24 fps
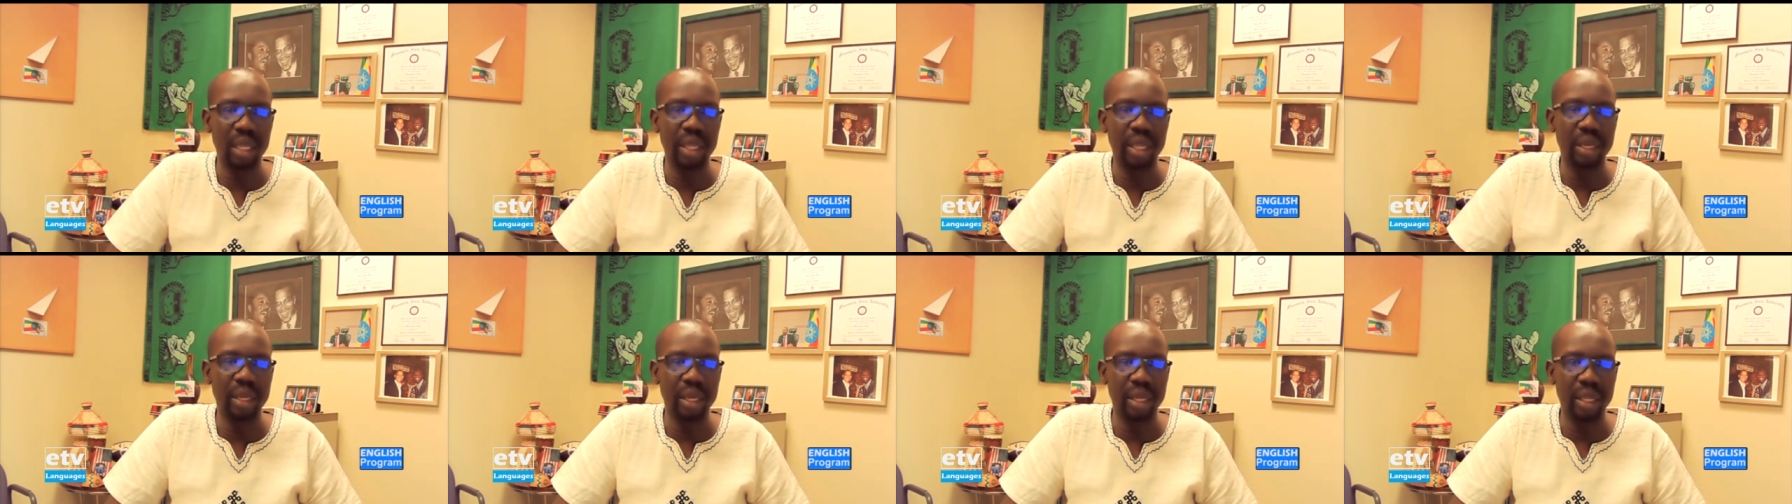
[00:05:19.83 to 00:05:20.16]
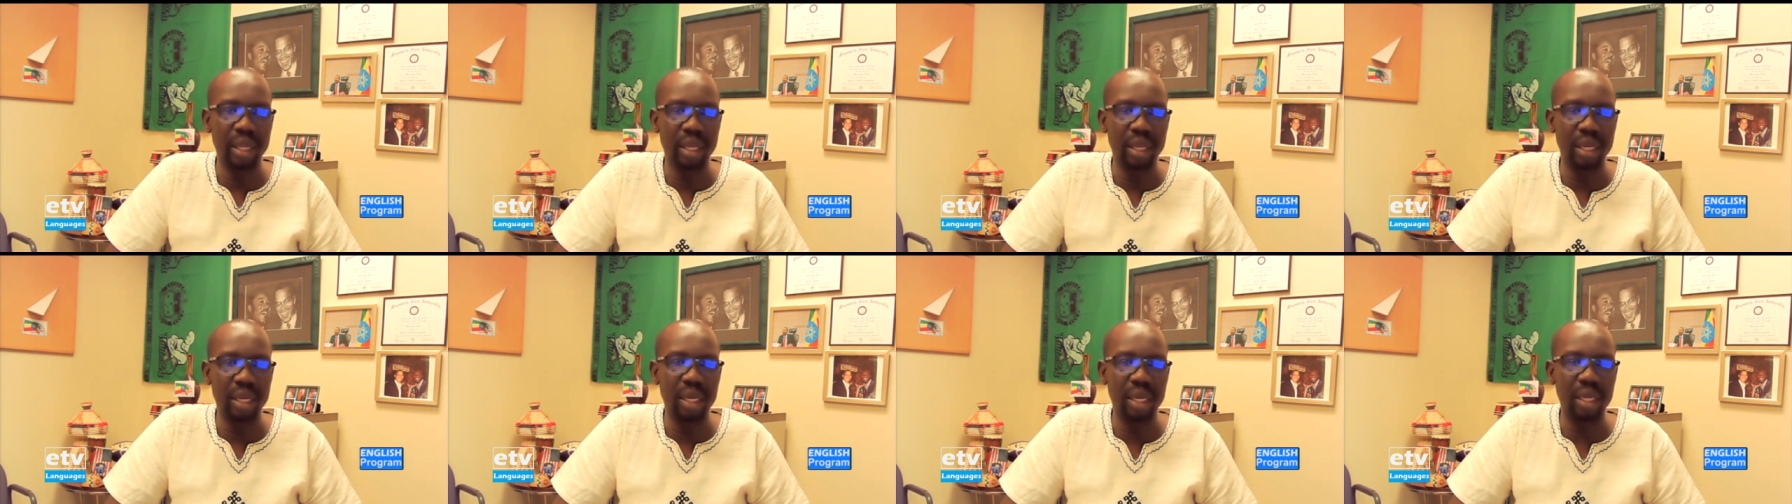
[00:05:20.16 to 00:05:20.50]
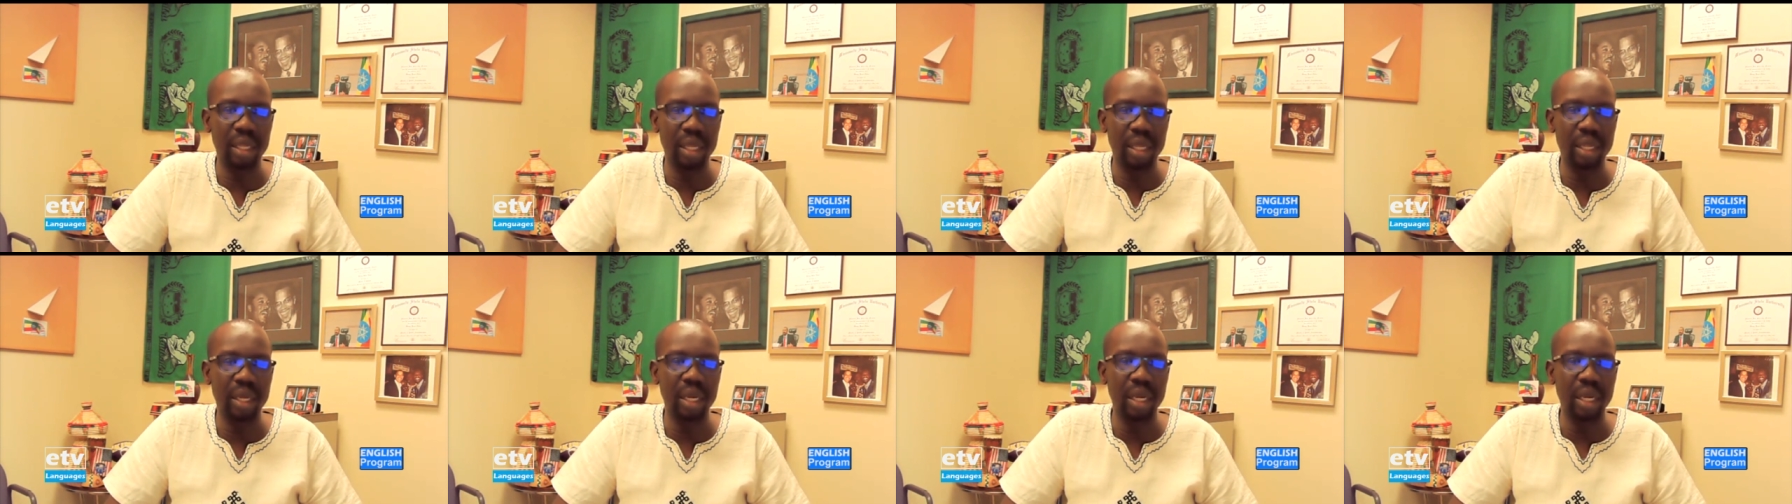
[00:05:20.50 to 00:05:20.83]

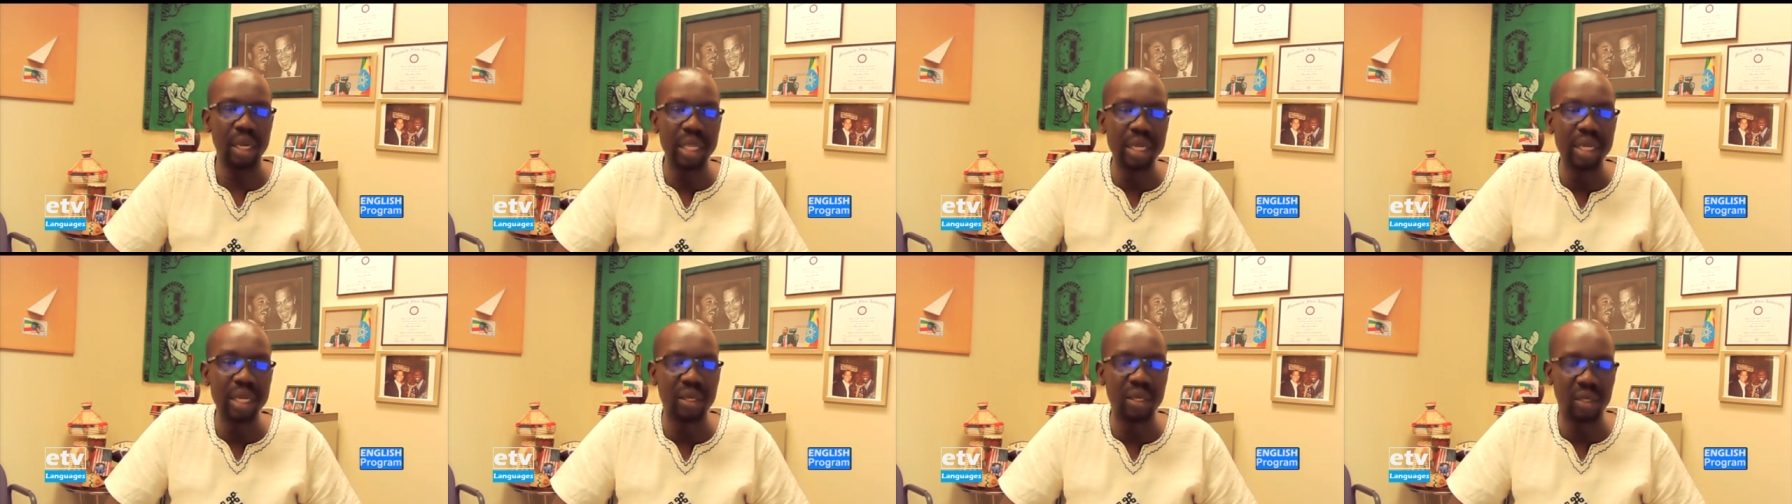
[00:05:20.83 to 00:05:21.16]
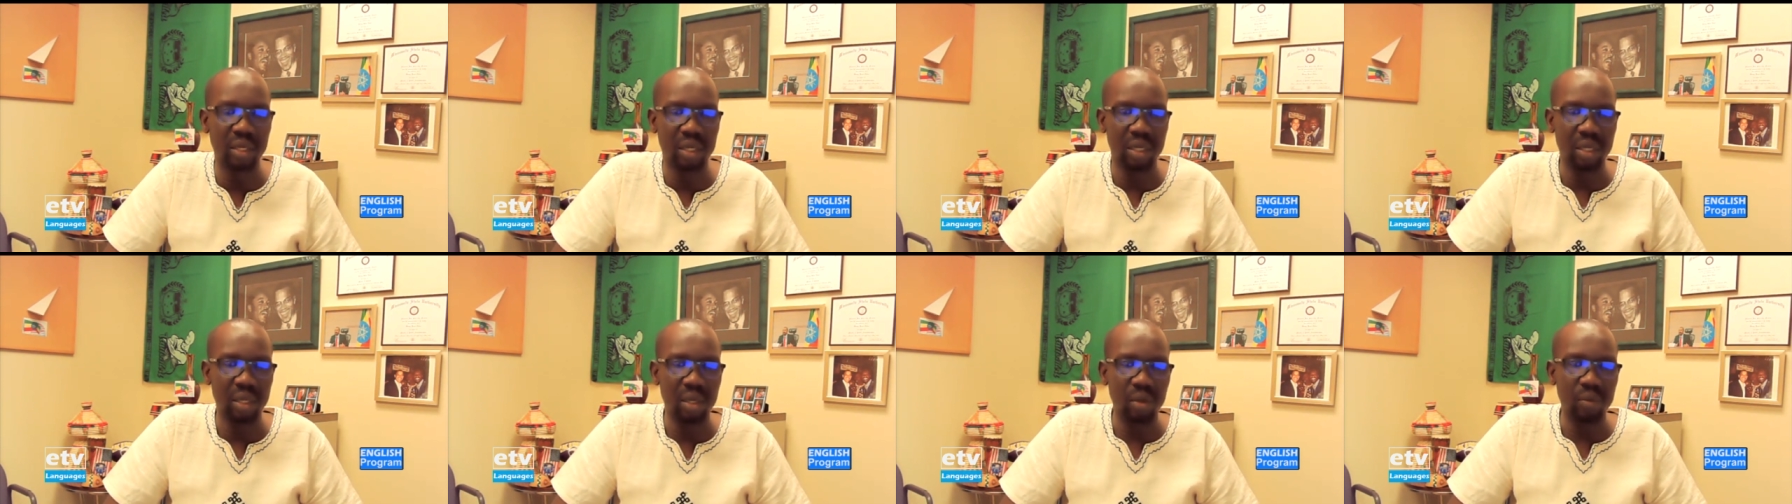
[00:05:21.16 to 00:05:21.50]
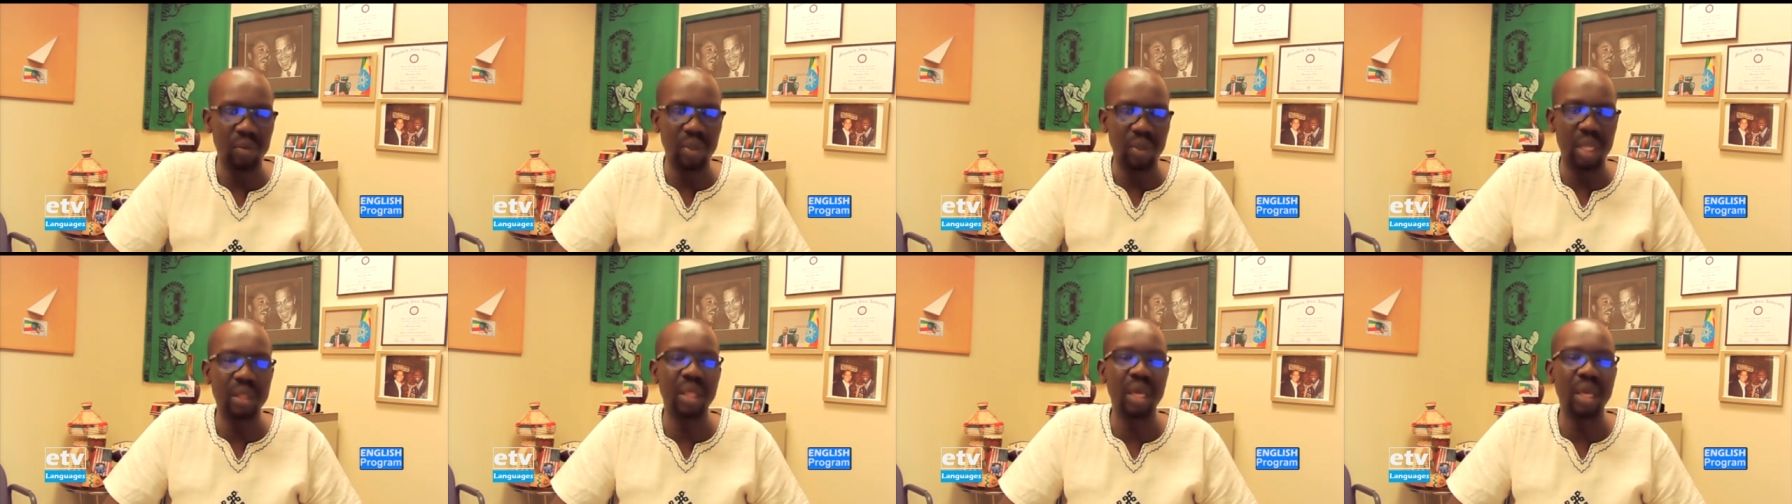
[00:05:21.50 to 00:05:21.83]
lead.
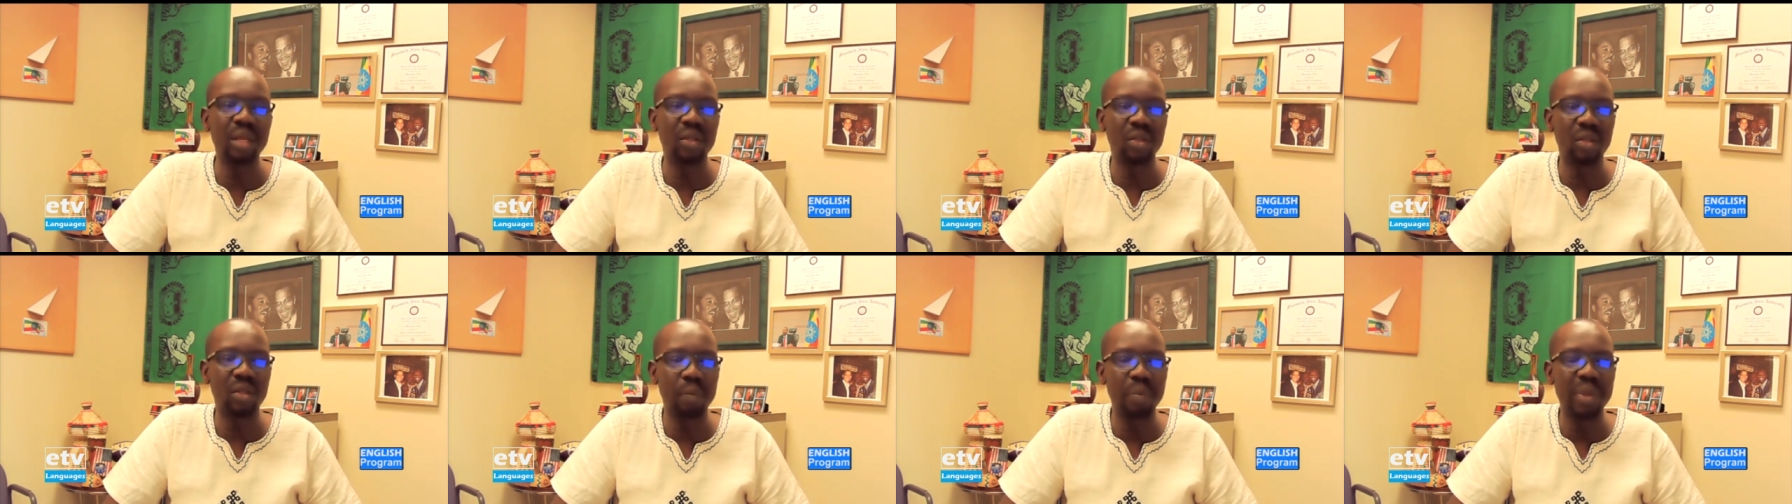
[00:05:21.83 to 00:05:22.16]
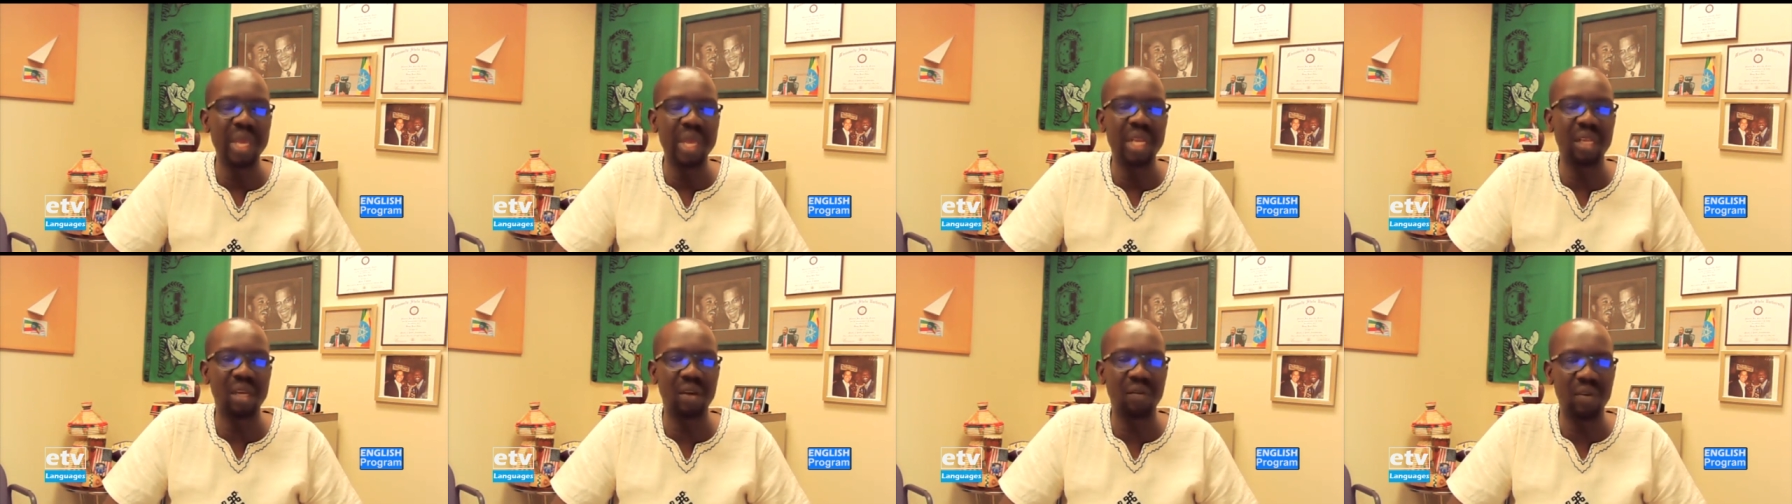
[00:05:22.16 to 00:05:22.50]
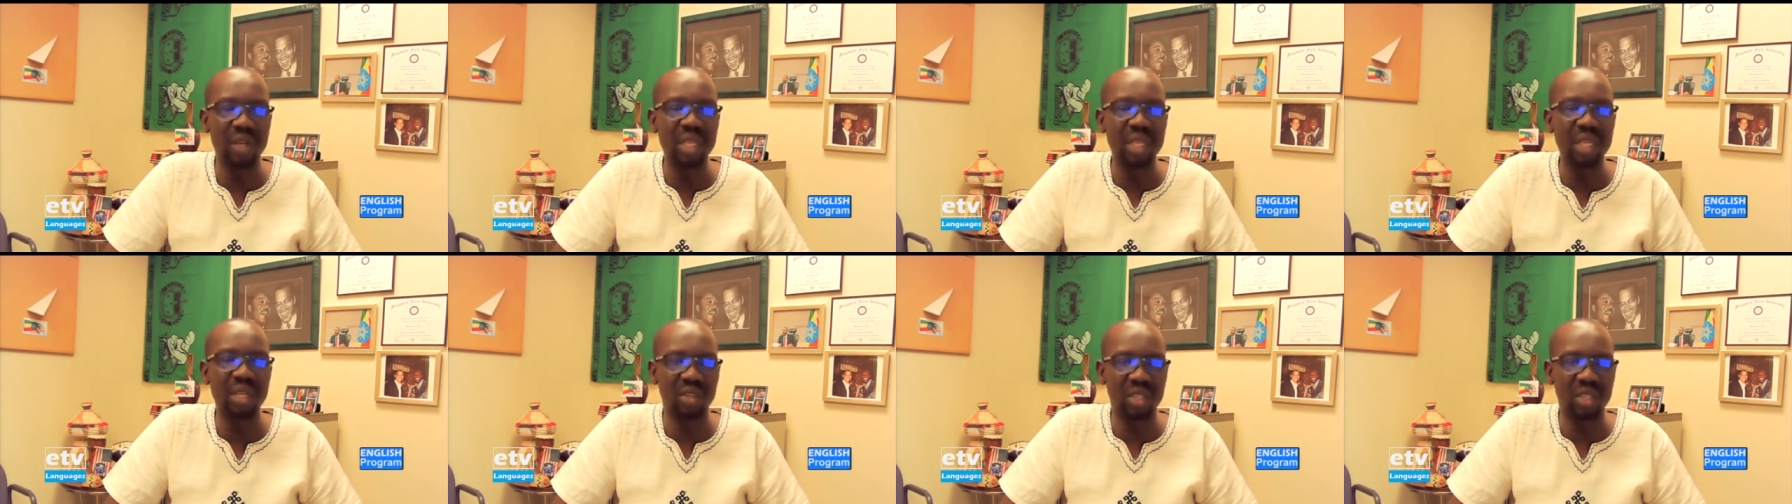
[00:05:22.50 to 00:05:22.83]
That is the meaning of
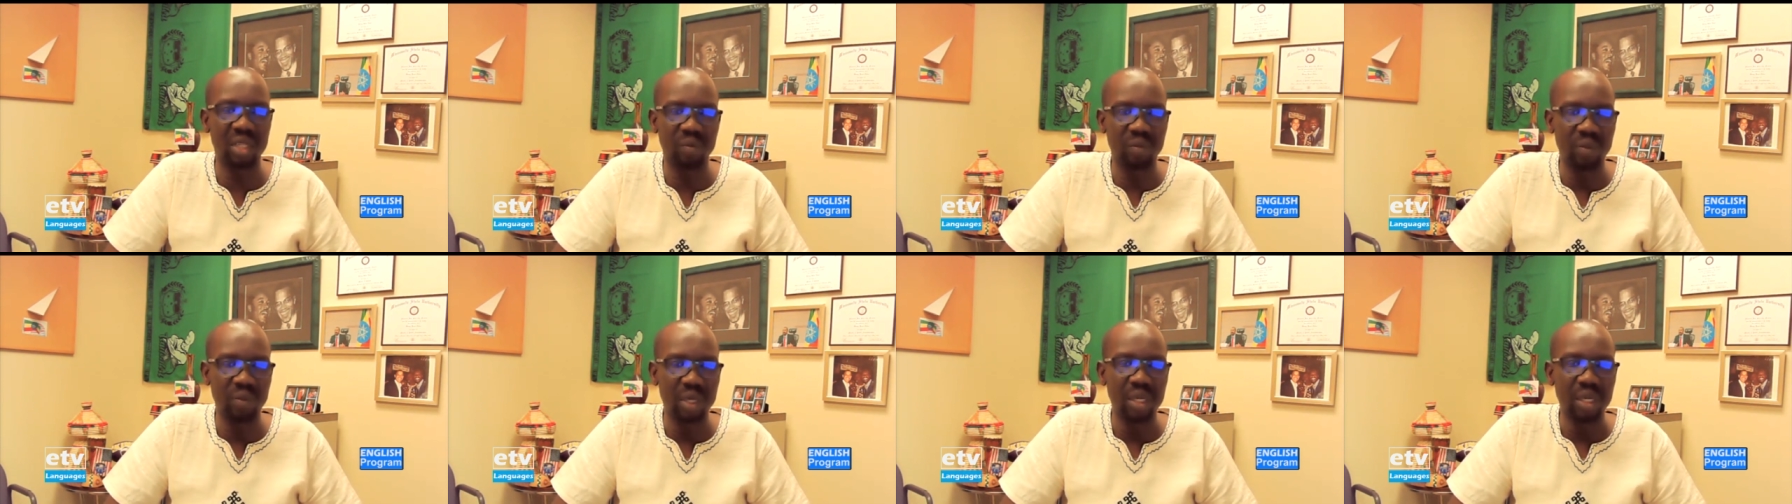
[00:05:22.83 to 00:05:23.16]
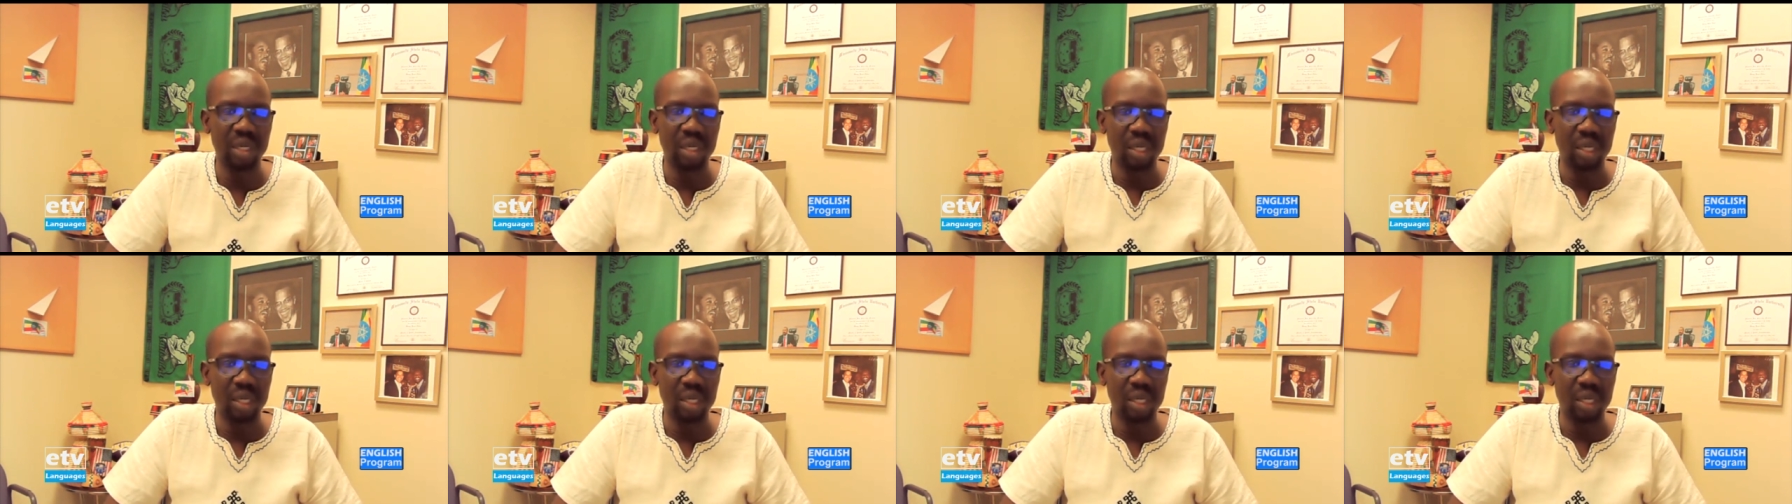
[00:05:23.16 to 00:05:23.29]
leadership.